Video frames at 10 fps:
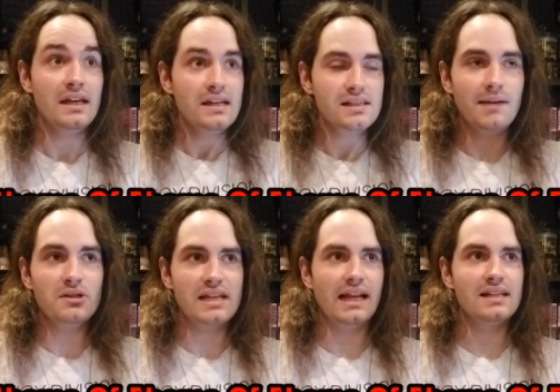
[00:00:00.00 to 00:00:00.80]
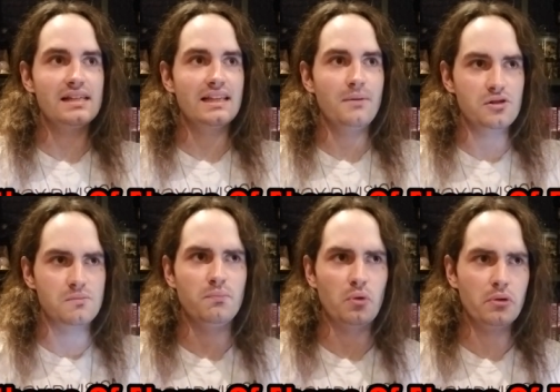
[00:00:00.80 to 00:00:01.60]
Simultaneously, the
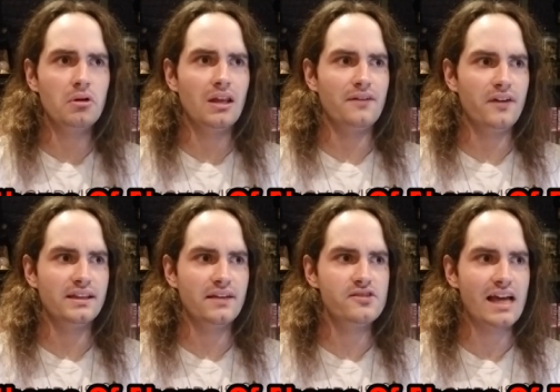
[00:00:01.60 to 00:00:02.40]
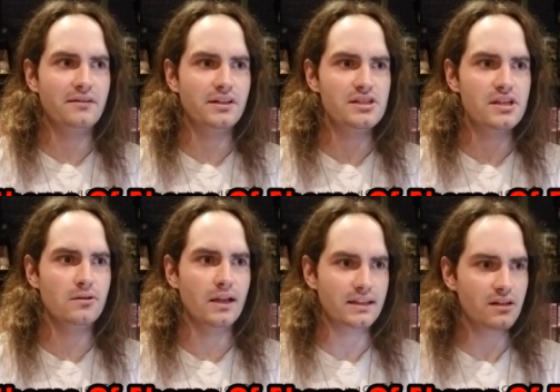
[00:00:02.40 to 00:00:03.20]
most brutal I think they've sounded too.
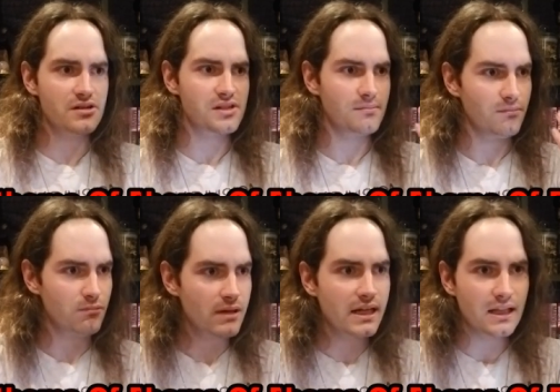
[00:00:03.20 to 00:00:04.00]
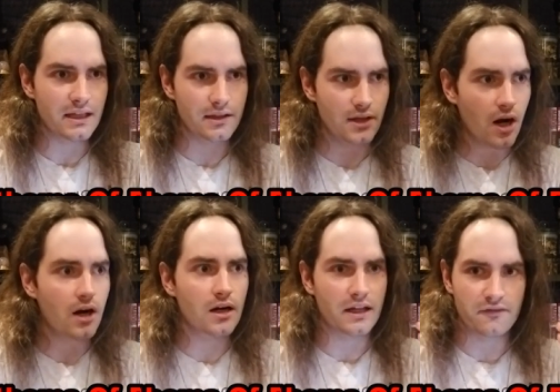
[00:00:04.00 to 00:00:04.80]
Like, there's some really gnarly